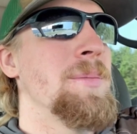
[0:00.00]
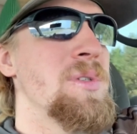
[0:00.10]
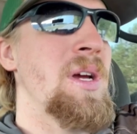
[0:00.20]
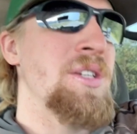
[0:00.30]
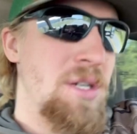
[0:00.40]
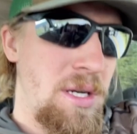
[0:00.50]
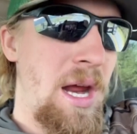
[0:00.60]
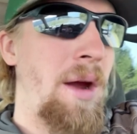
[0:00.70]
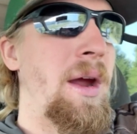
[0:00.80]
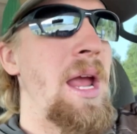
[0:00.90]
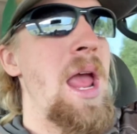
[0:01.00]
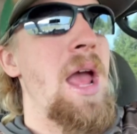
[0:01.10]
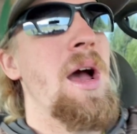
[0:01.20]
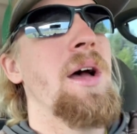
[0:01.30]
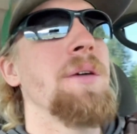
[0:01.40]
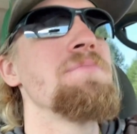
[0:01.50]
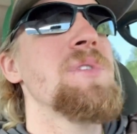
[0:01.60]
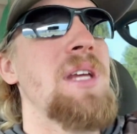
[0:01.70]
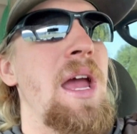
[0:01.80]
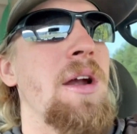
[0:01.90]
So I just carry a
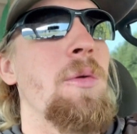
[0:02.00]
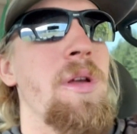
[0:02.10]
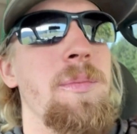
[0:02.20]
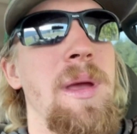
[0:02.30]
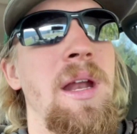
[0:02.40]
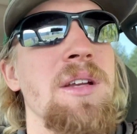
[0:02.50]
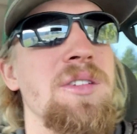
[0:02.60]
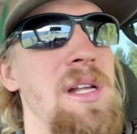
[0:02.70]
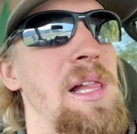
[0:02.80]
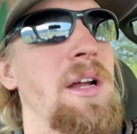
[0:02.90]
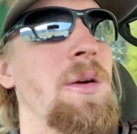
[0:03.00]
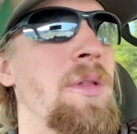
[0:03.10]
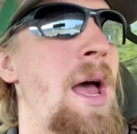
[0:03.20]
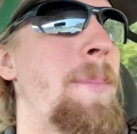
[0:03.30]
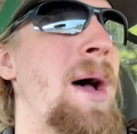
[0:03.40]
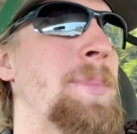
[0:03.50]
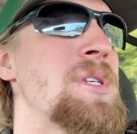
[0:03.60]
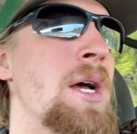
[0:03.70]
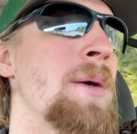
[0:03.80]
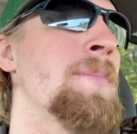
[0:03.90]
scanner with me, and I just clear it when that pops
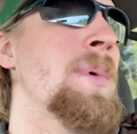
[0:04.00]
up.